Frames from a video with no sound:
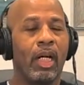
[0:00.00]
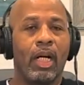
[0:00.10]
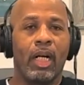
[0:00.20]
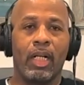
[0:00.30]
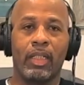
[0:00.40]

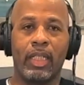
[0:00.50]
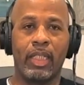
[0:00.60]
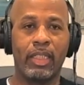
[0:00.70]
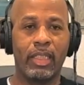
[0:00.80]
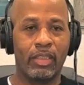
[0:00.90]

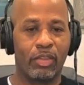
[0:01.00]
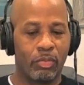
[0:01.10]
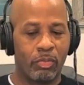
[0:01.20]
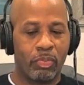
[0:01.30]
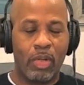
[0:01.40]
and it
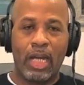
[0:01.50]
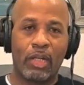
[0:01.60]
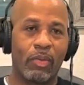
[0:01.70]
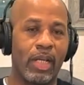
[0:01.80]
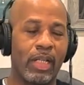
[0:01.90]
has
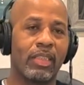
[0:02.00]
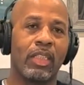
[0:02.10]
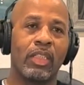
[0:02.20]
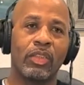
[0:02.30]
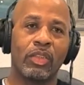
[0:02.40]

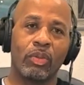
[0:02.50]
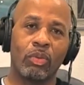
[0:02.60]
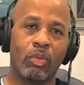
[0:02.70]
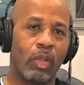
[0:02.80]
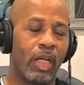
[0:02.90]
progressed
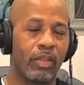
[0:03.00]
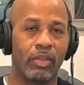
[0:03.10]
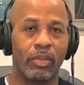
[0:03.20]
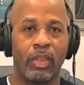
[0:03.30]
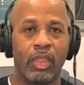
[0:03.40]
to
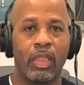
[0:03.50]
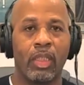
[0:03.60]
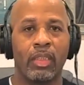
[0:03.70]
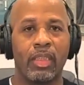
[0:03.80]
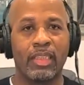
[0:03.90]
other
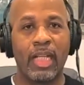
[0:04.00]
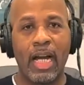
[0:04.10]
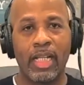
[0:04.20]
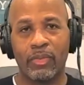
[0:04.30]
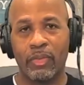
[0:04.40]

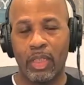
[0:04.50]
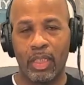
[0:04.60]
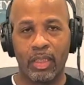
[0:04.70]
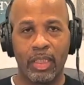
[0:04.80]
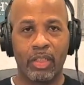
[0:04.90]
designs
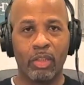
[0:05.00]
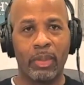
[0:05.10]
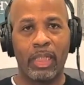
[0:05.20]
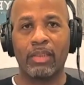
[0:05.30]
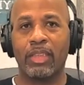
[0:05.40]
for a Kick Your
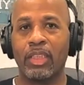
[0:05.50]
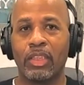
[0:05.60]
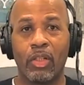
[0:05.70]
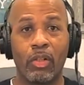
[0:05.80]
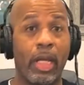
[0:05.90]
Butt Out
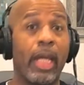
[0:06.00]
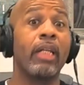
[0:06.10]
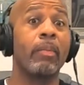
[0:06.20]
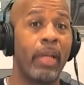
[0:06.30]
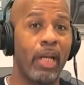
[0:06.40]
t-shirt
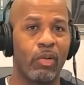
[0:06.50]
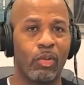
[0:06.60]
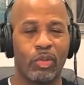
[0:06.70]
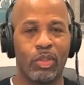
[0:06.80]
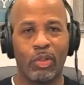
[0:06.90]
and
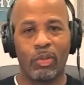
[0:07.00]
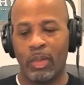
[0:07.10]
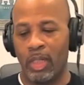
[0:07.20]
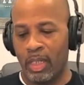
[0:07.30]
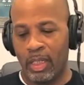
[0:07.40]
apparel.
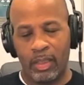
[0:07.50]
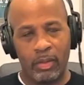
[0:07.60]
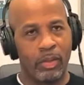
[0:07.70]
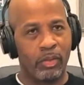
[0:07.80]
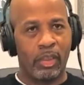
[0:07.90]
So
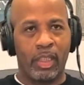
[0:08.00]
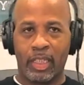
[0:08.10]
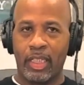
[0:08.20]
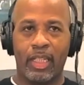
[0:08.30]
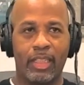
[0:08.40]

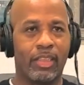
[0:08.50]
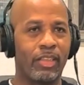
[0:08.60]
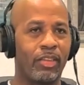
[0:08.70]
again, this